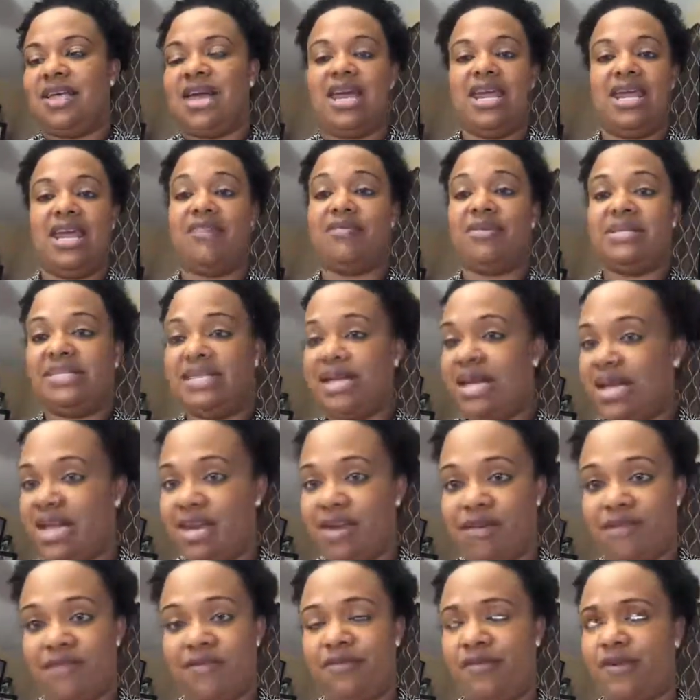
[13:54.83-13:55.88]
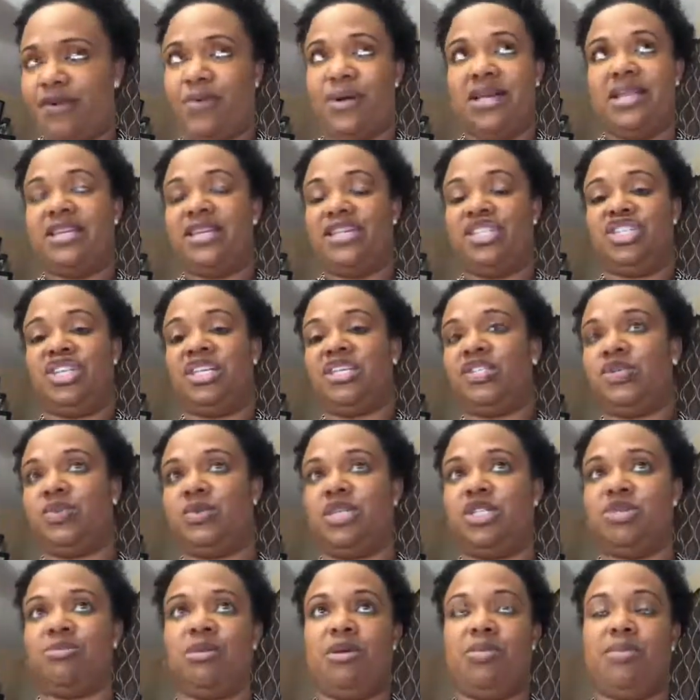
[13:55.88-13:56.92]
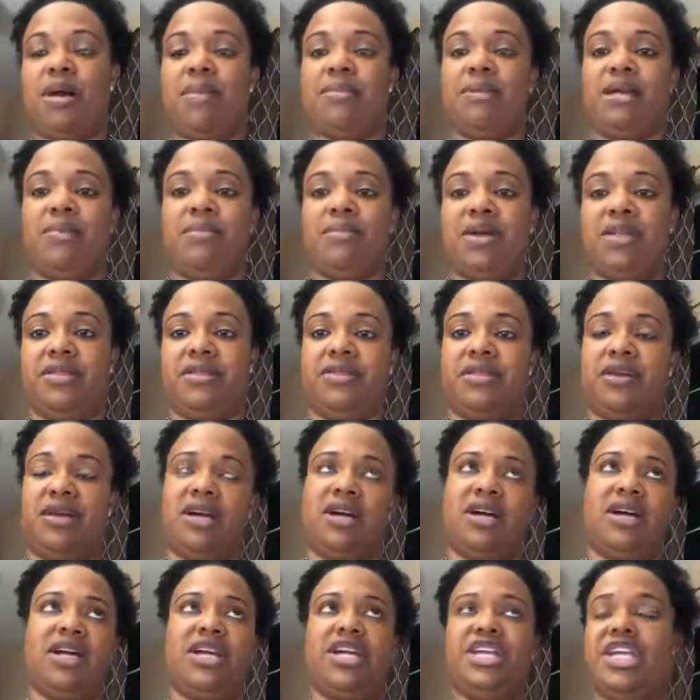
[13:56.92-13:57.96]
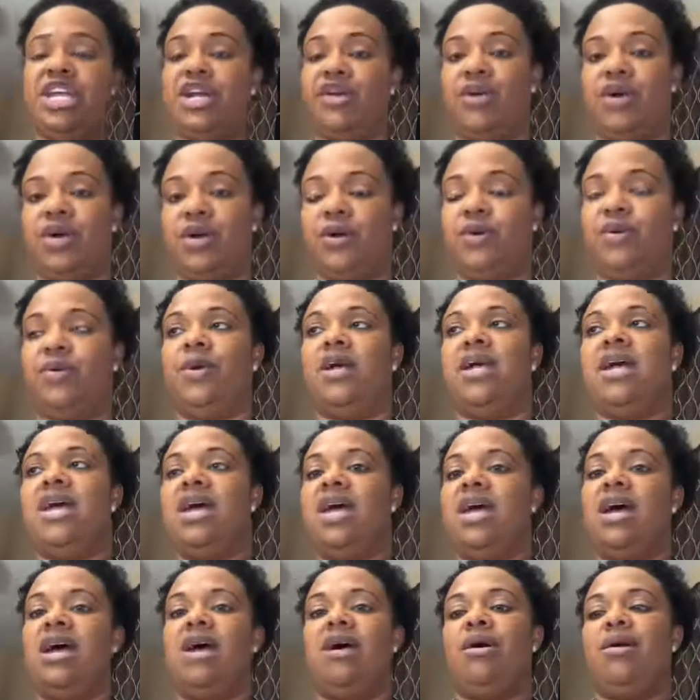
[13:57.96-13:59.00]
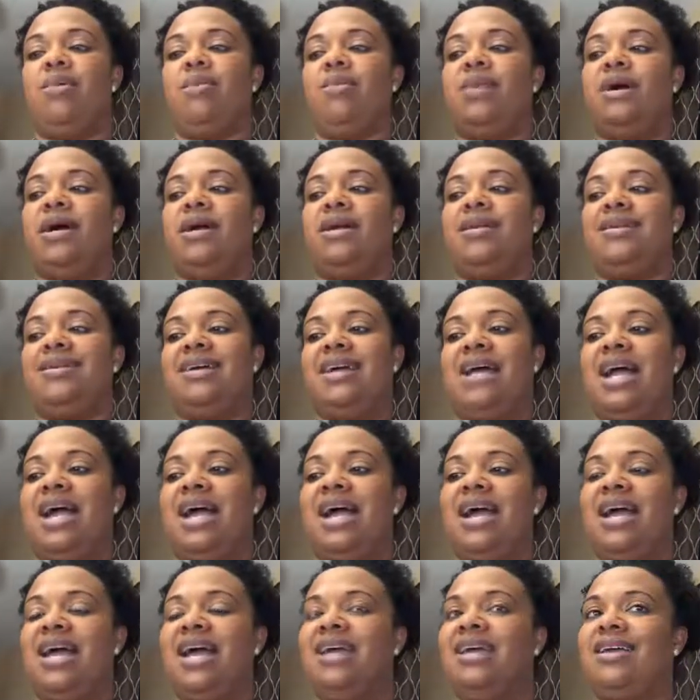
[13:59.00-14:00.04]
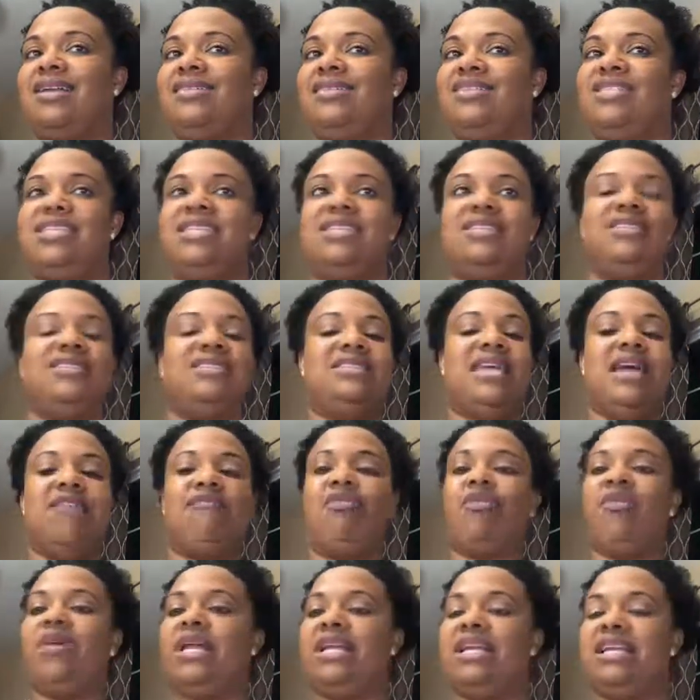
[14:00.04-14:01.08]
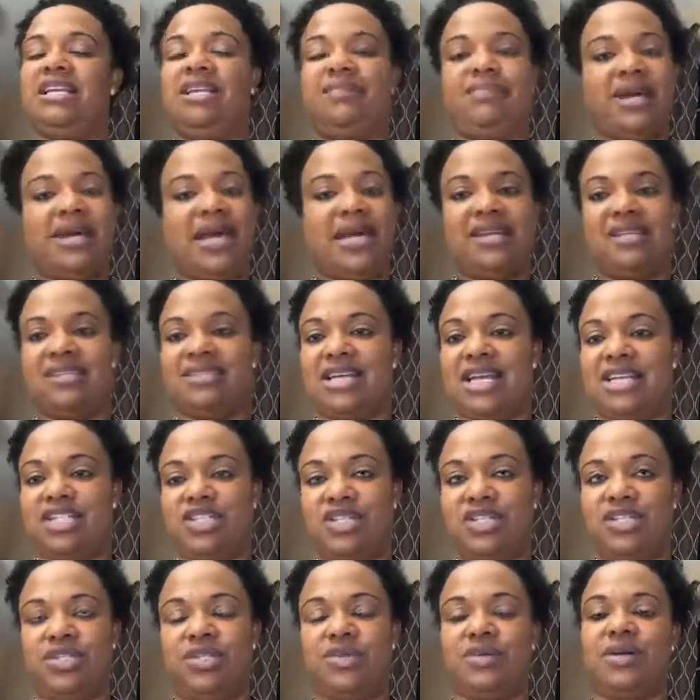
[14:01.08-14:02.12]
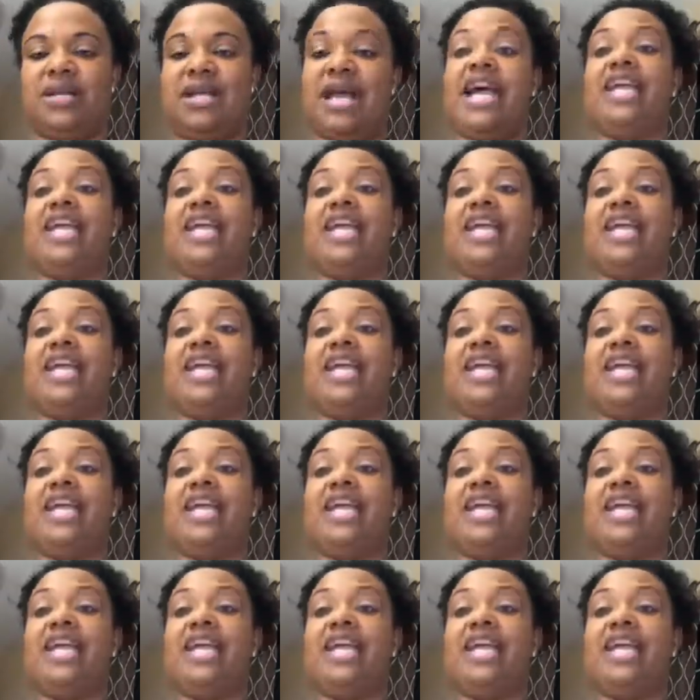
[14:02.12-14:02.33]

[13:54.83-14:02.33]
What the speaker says: And I've been taking it for, well, they just switched me probably a year ago, but I just never really paid attention to it.